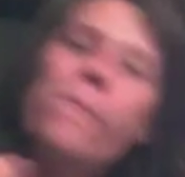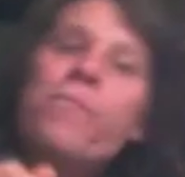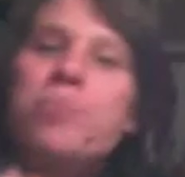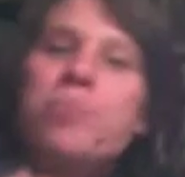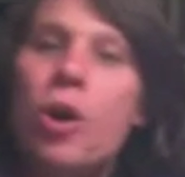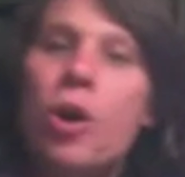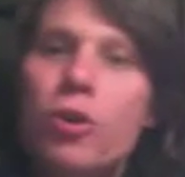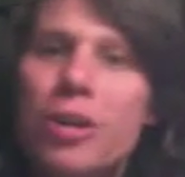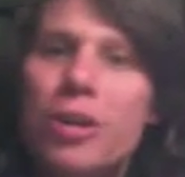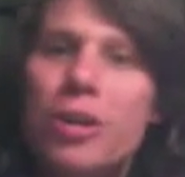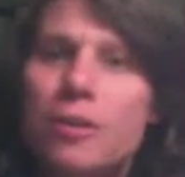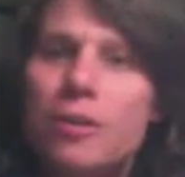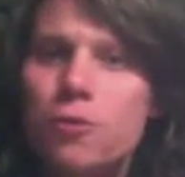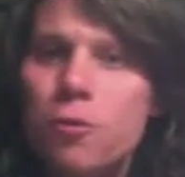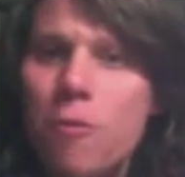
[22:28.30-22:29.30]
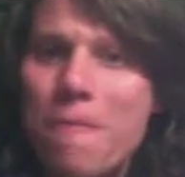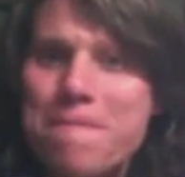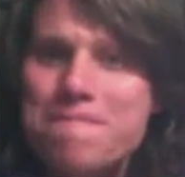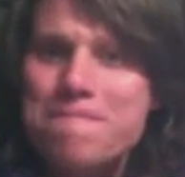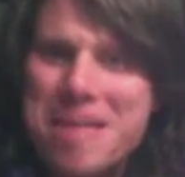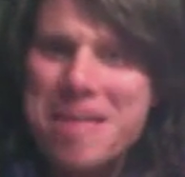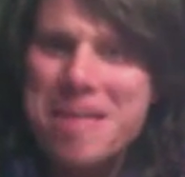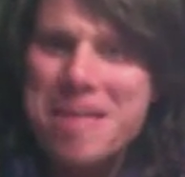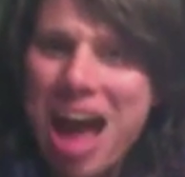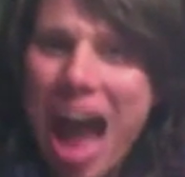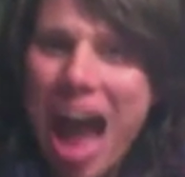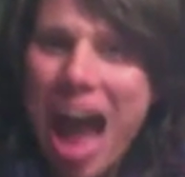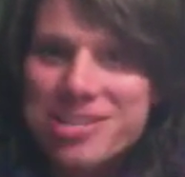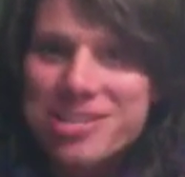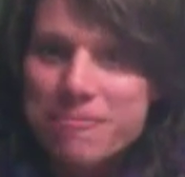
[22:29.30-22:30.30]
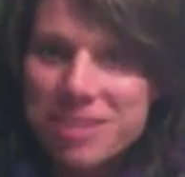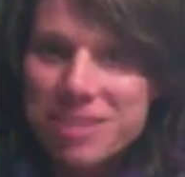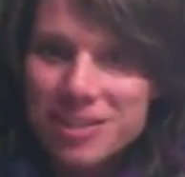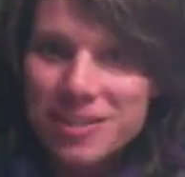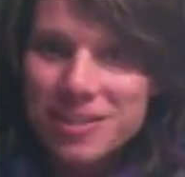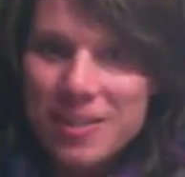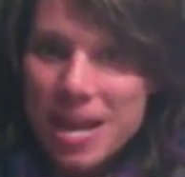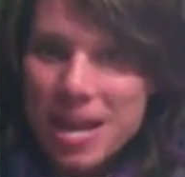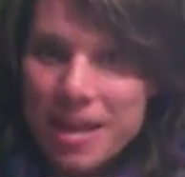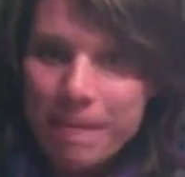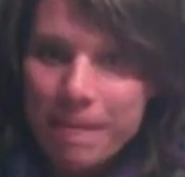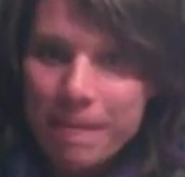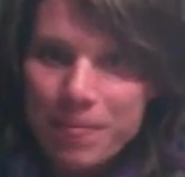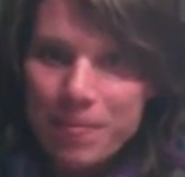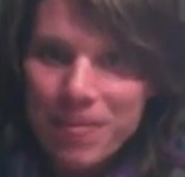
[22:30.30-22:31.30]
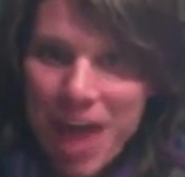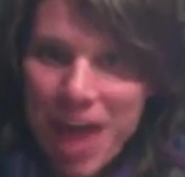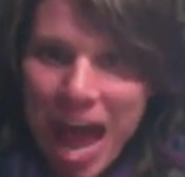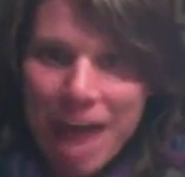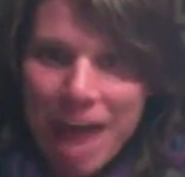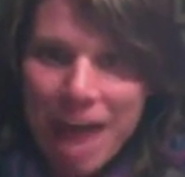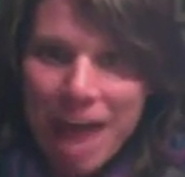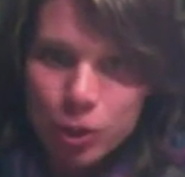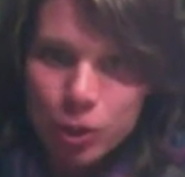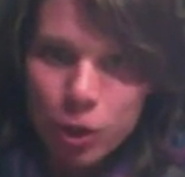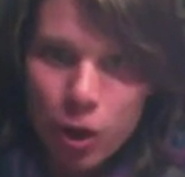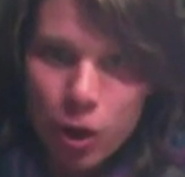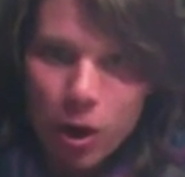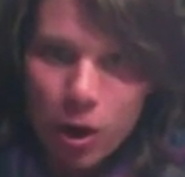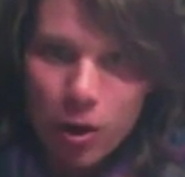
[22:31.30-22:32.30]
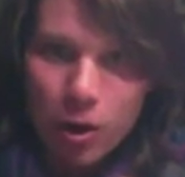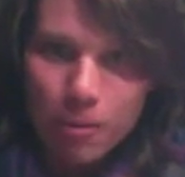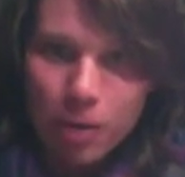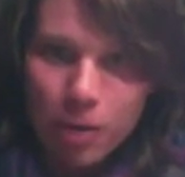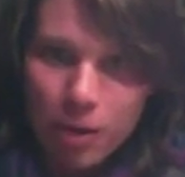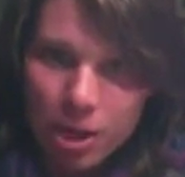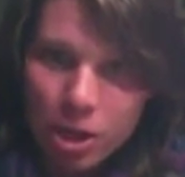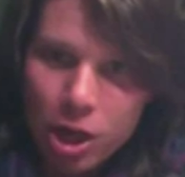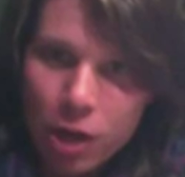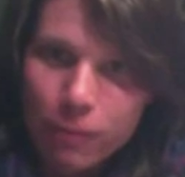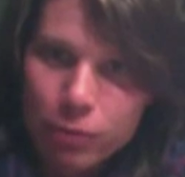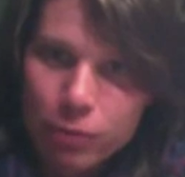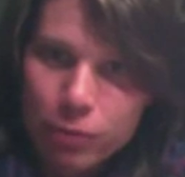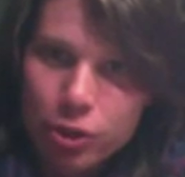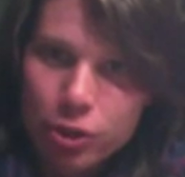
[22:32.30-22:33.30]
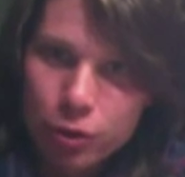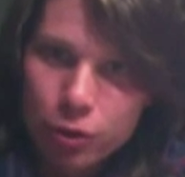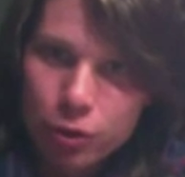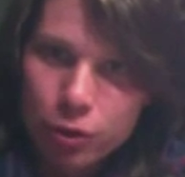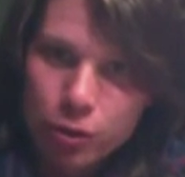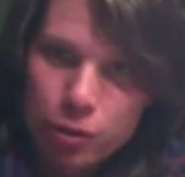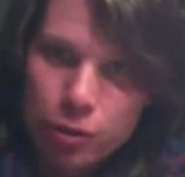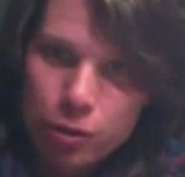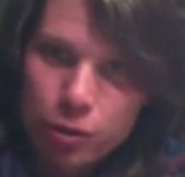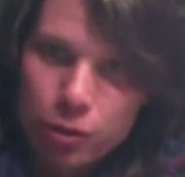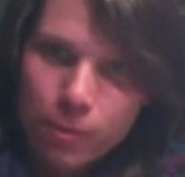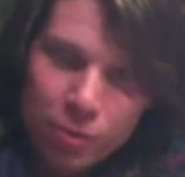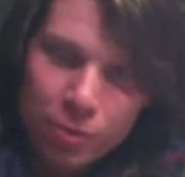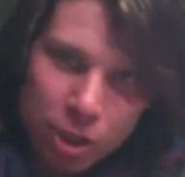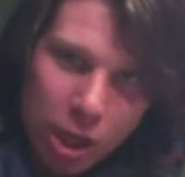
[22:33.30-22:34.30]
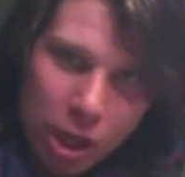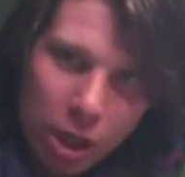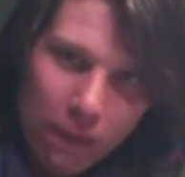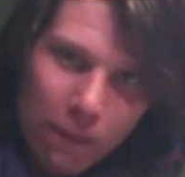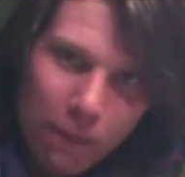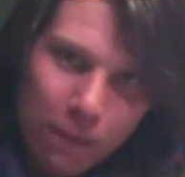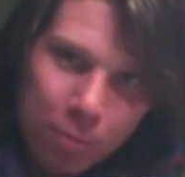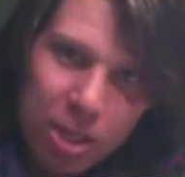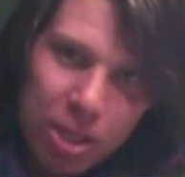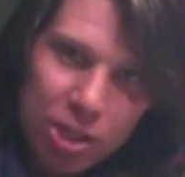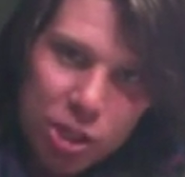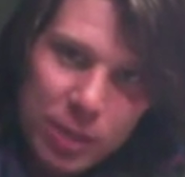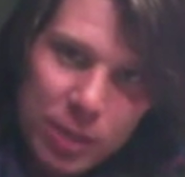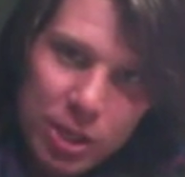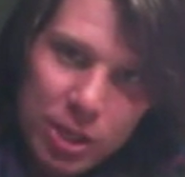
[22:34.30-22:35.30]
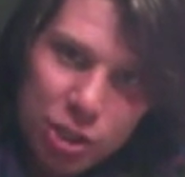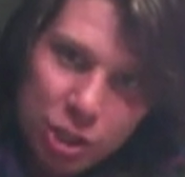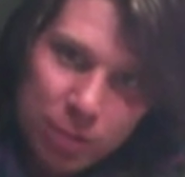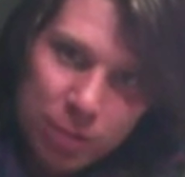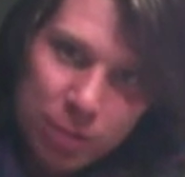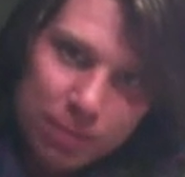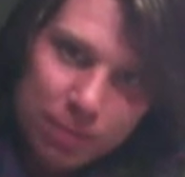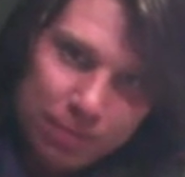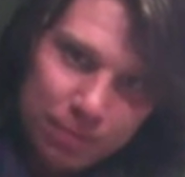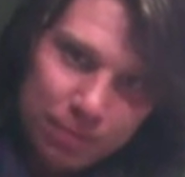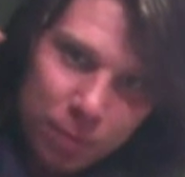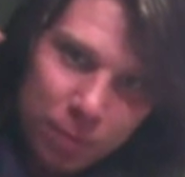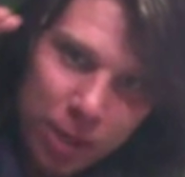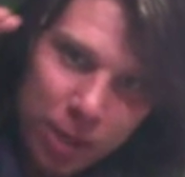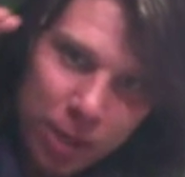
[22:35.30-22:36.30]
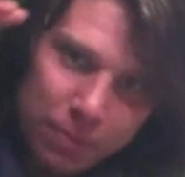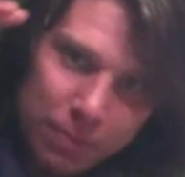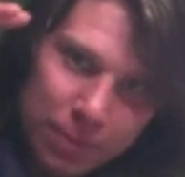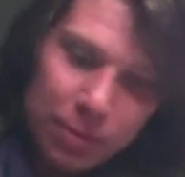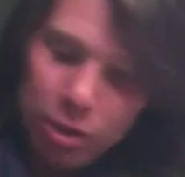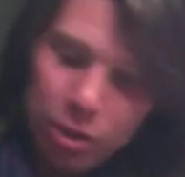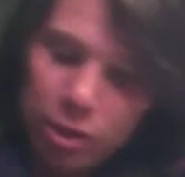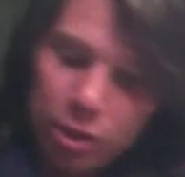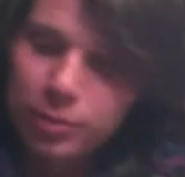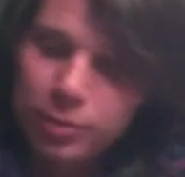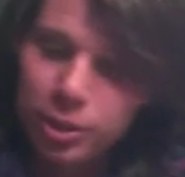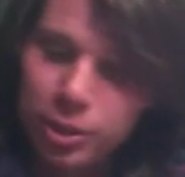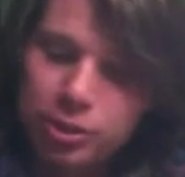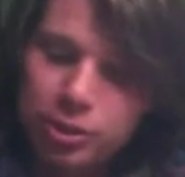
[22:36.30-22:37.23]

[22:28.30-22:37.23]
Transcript: Okay, so Azam is like the avatar, right, that comes to Earth in the spaceship, right? Here, like this.